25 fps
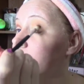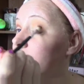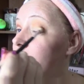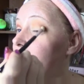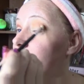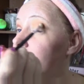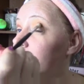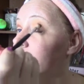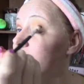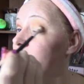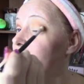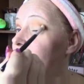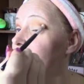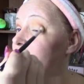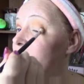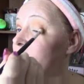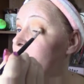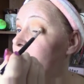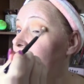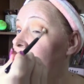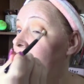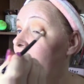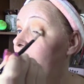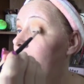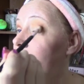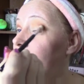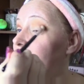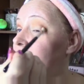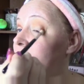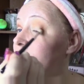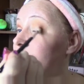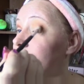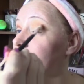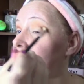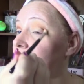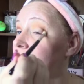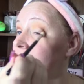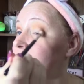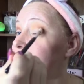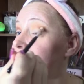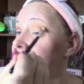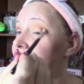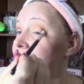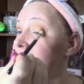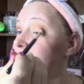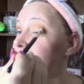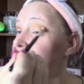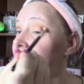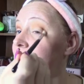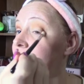And because my eyes are
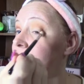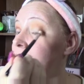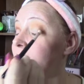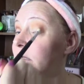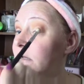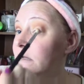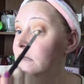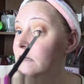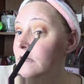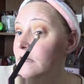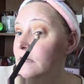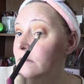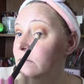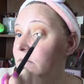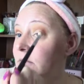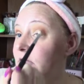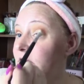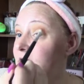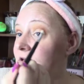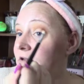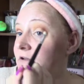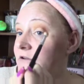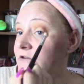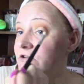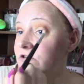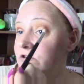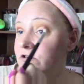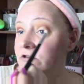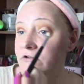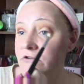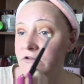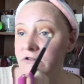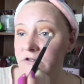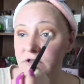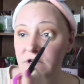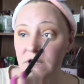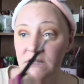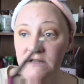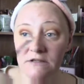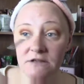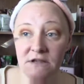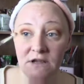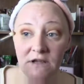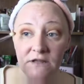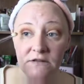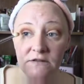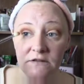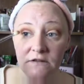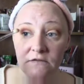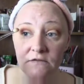hooded, making sure that I
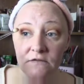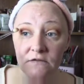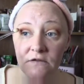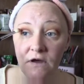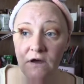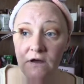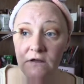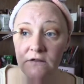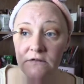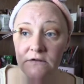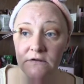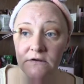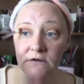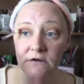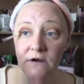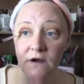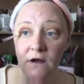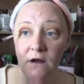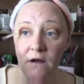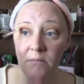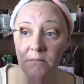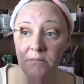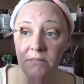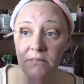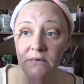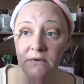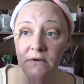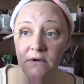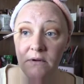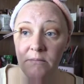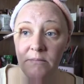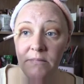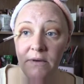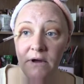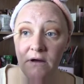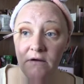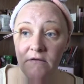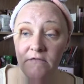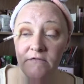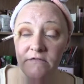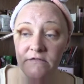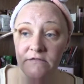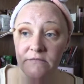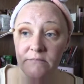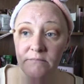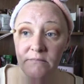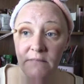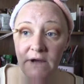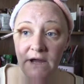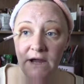take this color up above
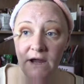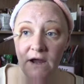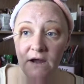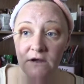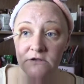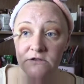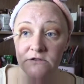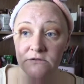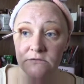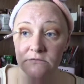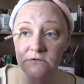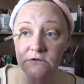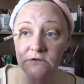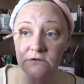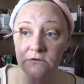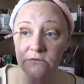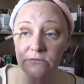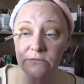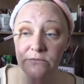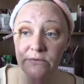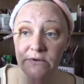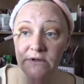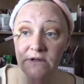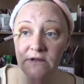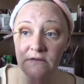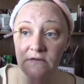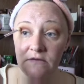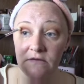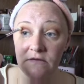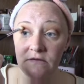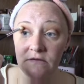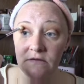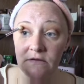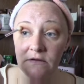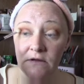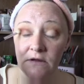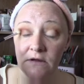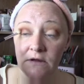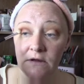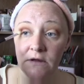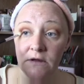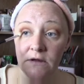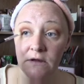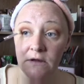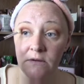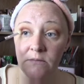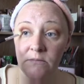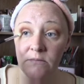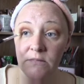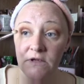my actual crease.
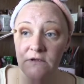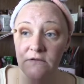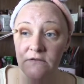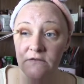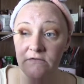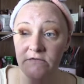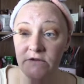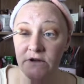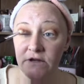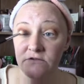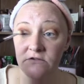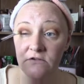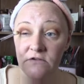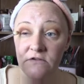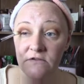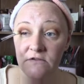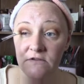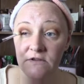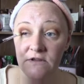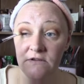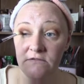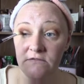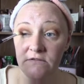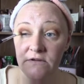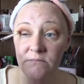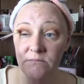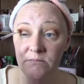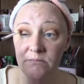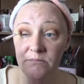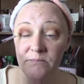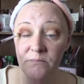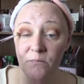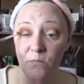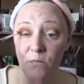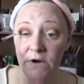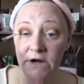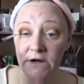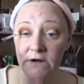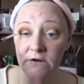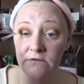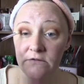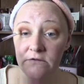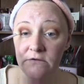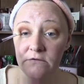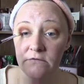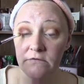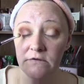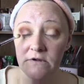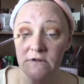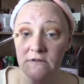Because if I just leave it where the
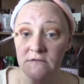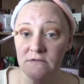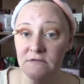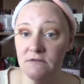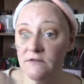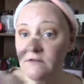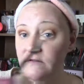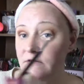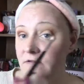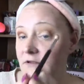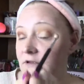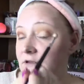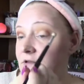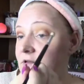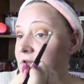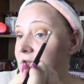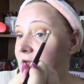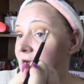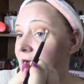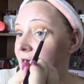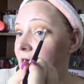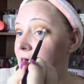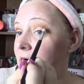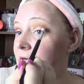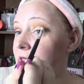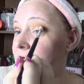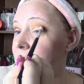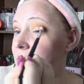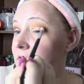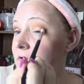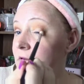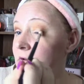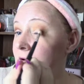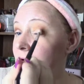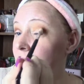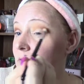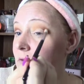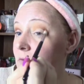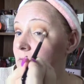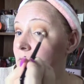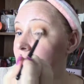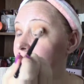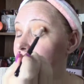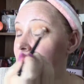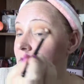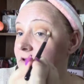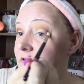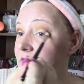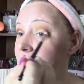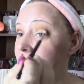crease is and down,
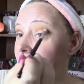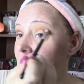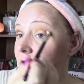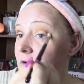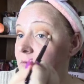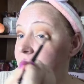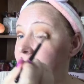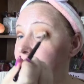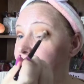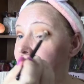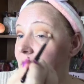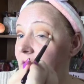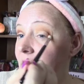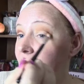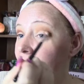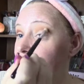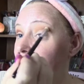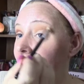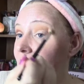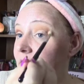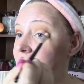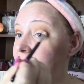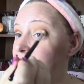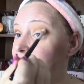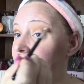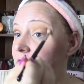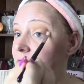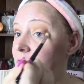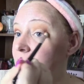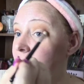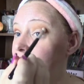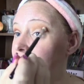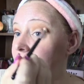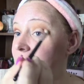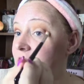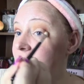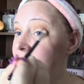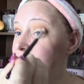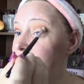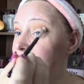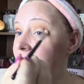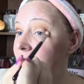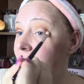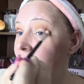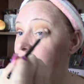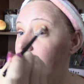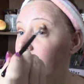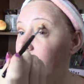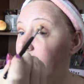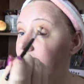once I open my eyes, you won't see
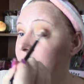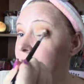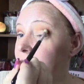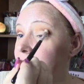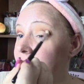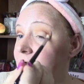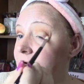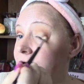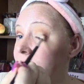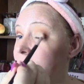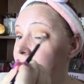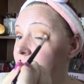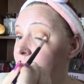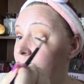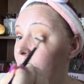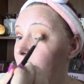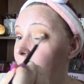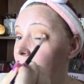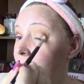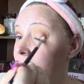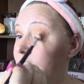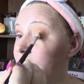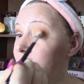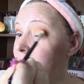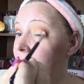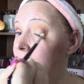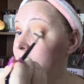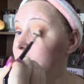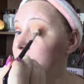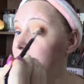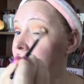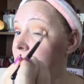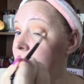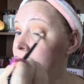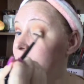that color anymore again.